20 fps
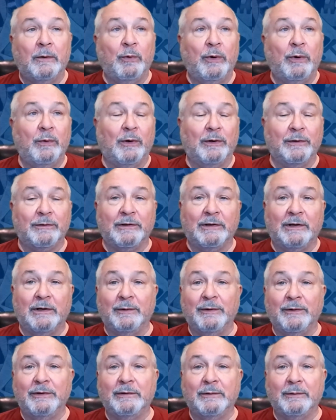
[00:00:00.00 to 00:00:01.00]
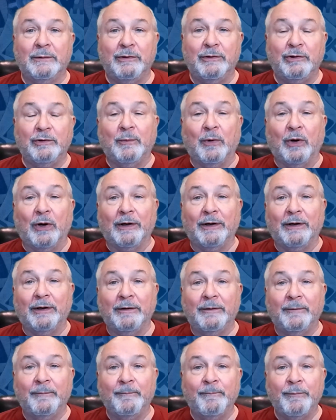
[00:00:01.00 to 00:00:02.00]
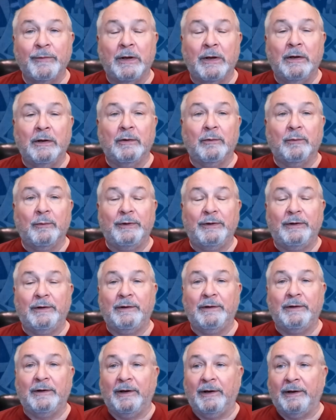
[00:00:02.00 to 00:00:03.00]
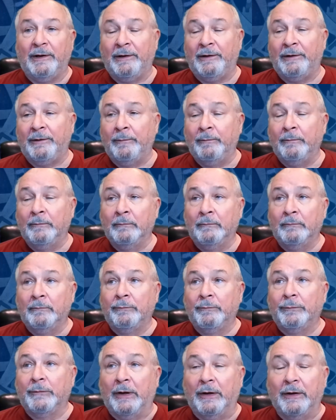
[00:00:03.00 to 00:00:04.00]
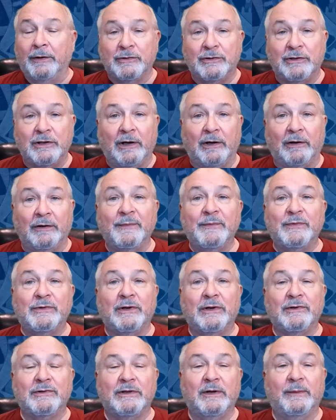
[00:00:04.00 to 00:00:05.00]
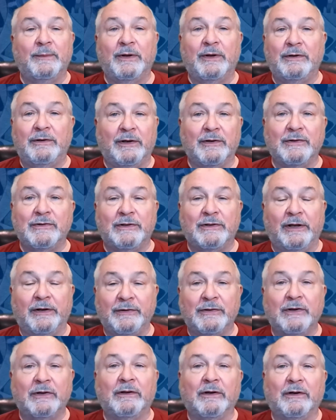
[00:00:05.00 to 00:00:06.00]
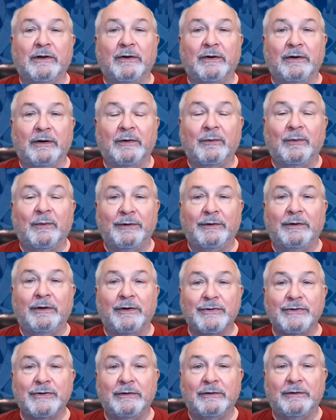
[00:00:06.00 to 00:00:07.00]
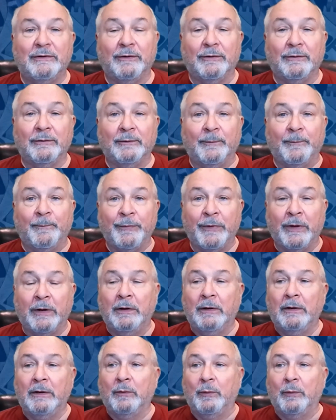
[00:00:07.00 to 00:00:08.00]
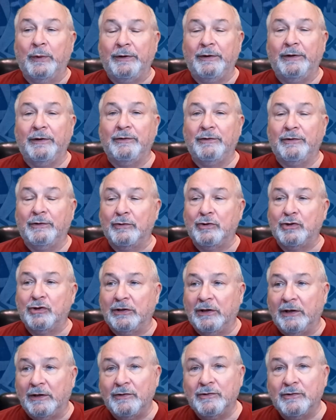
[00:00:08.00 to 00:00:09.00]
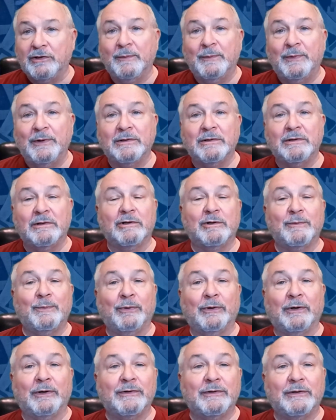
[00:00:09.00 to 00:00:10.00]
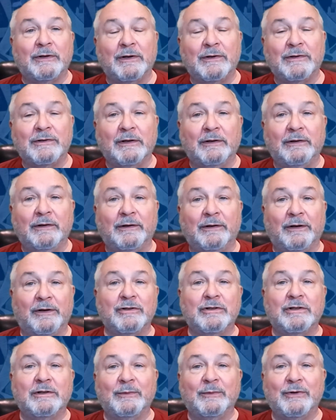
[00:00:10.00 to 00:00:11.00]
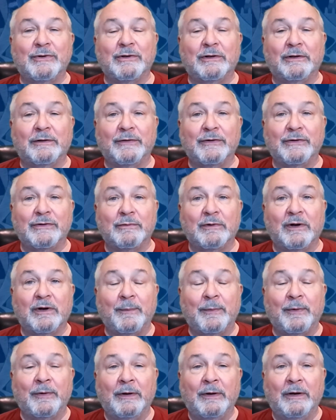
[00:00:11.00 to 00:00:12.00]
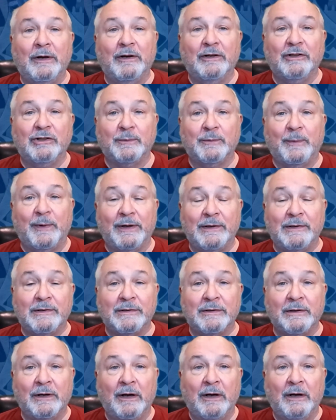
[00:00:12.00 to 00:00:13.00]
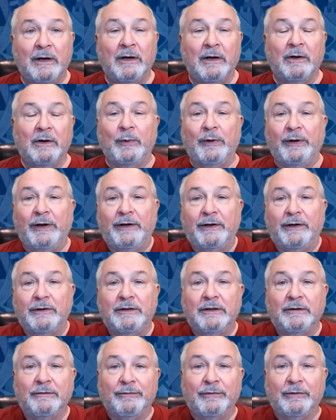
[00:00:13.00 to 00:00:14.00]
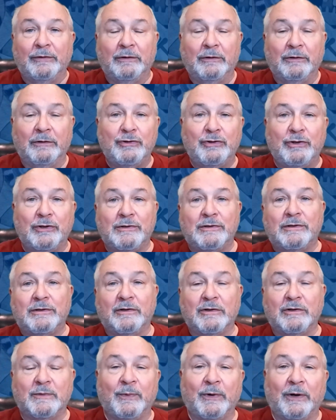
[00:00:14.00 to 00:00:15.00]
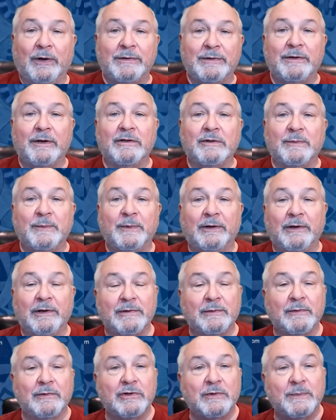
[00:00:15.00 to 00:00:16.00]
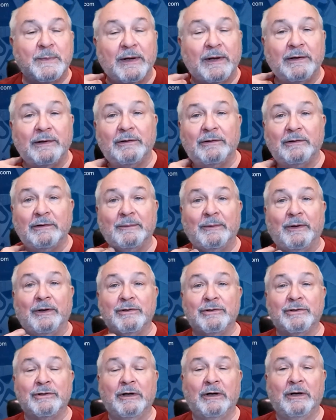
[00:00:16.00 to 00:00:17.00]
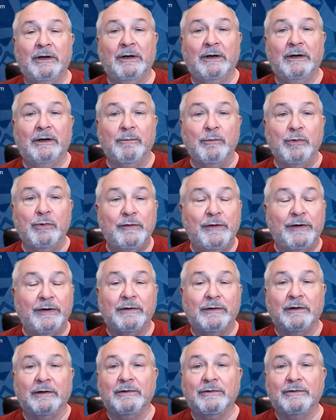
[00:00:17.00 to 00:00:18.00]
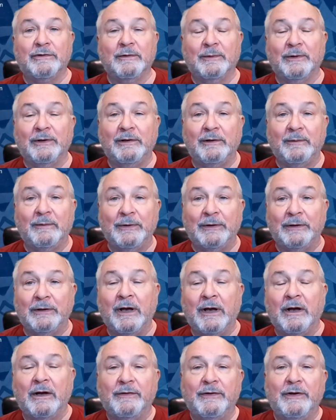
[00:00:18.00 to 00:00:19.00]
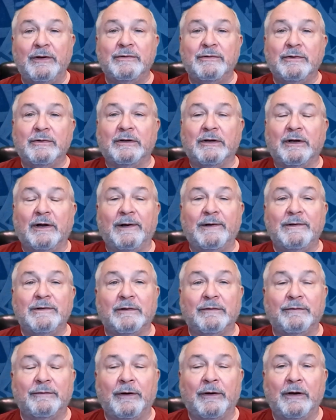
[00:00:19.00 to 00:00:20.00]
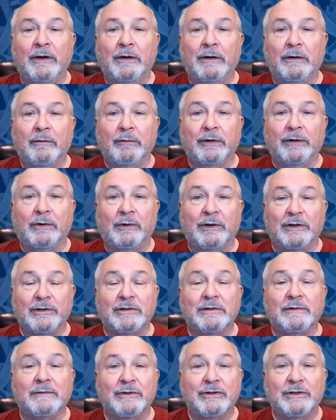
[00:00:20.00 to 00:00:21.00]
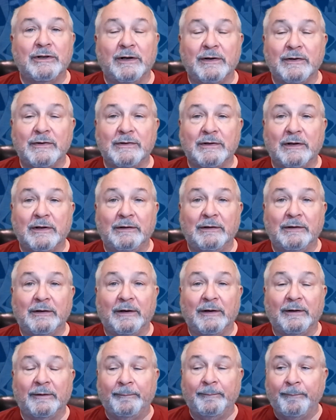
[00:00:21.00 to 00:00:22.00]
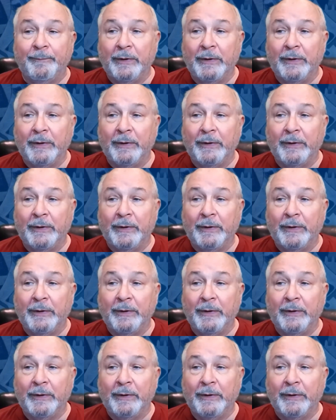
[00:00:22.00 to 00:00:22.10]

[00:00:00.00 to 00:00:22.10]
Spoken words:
We want to go into a new market. We need a CRM system that does things that the current one doesn't do. We need to change the business process in the customer service rep space. We need a different logistics process because we're spending too much moving things from A to B. These are the kinds of requests for change that you get.